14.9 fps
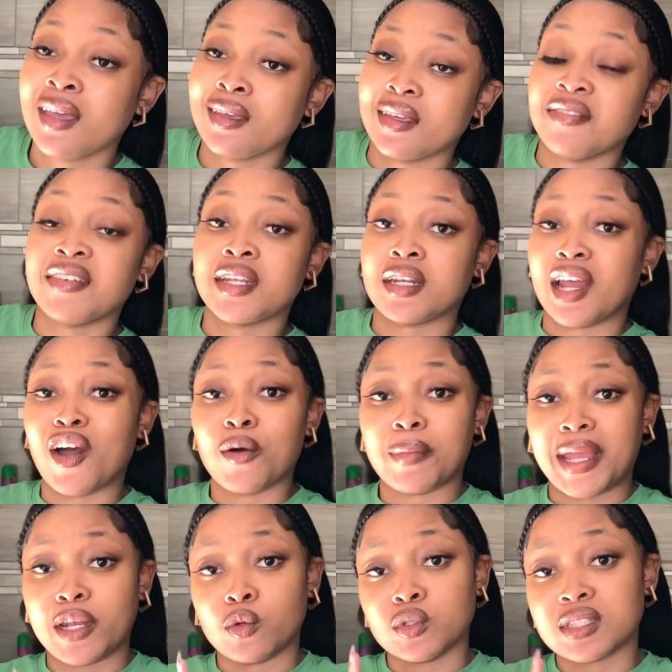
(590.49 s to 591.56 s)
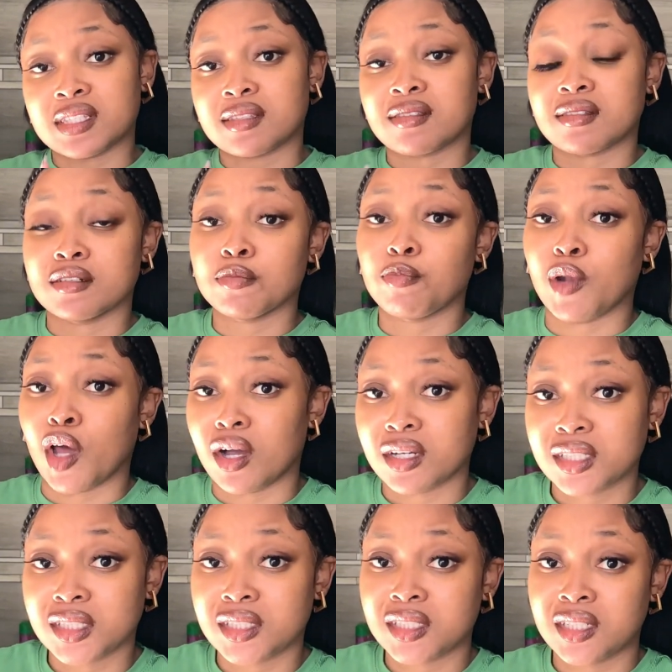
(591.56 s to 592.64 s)
Even now, my nose is still
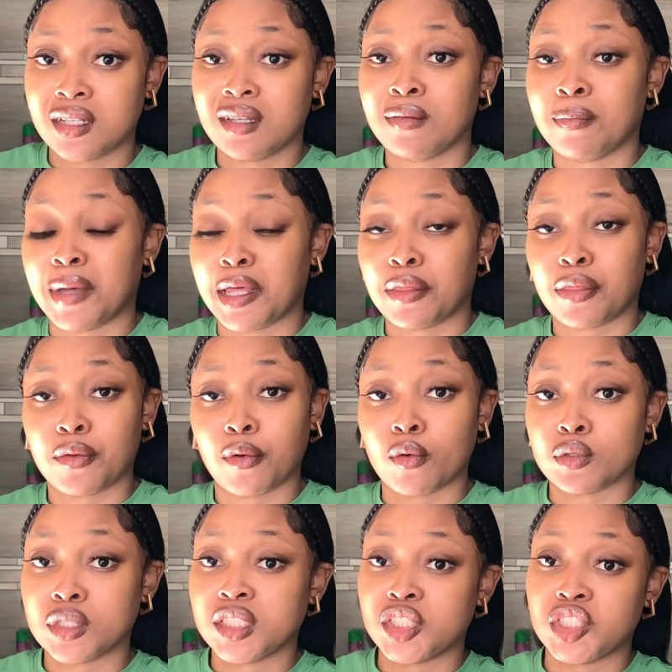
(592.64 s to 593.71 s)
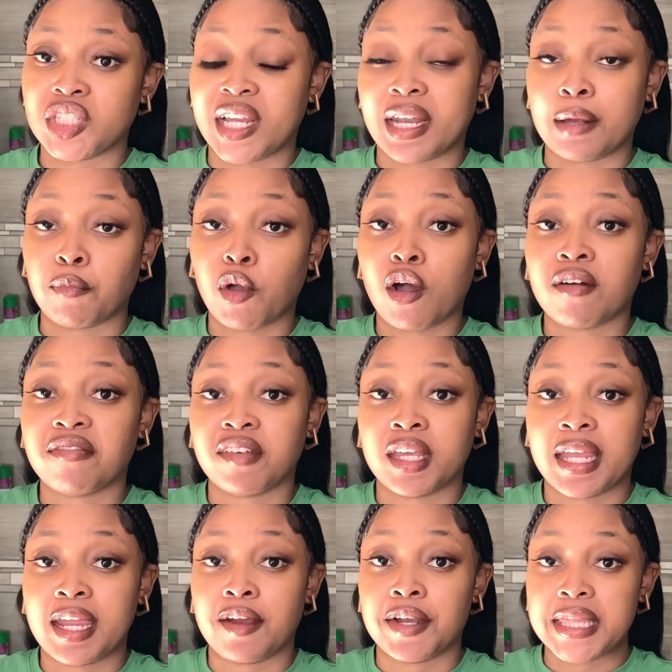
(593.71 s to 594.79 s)
blocked, my throat in general, coughing
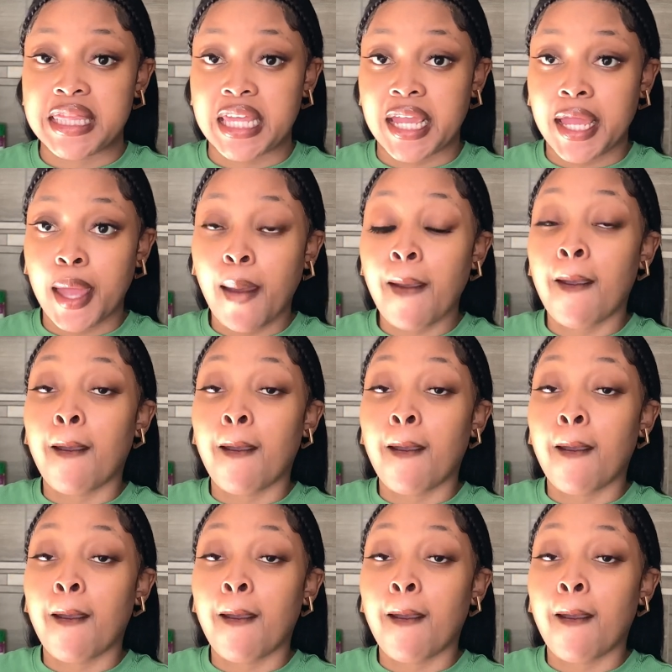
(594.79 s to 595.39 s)
here and there.